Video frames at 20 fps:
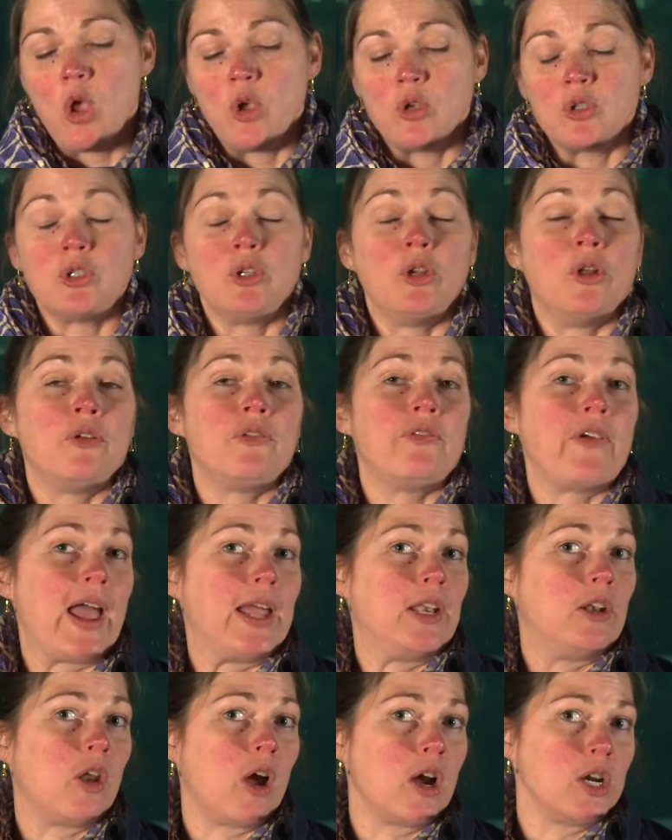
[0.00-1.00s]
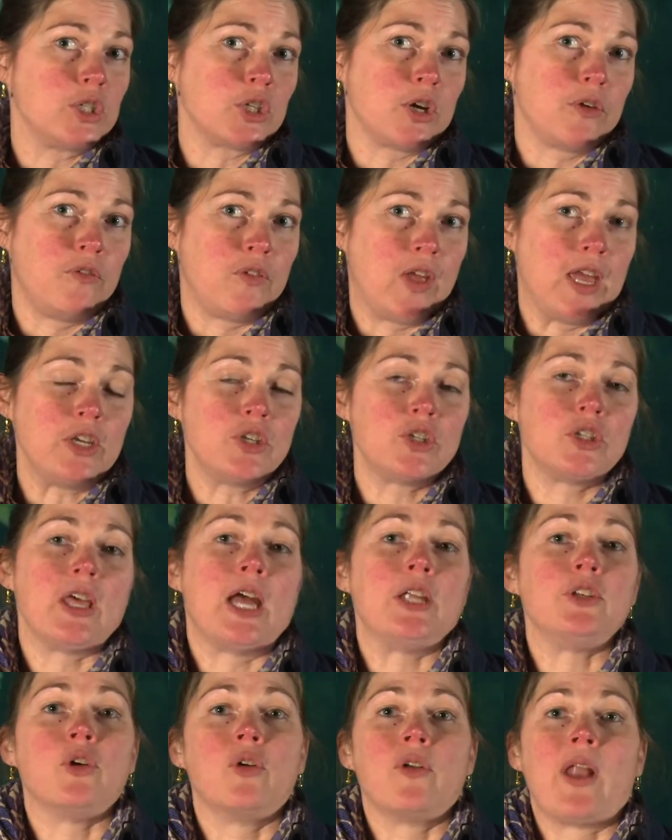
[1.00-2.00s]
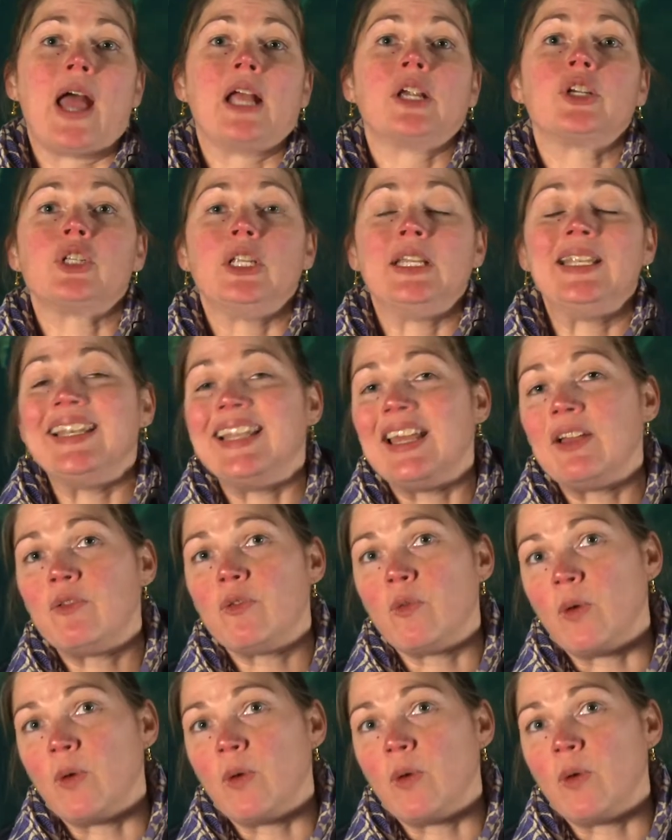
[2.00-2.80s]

So you'll find larger fish that don't actually live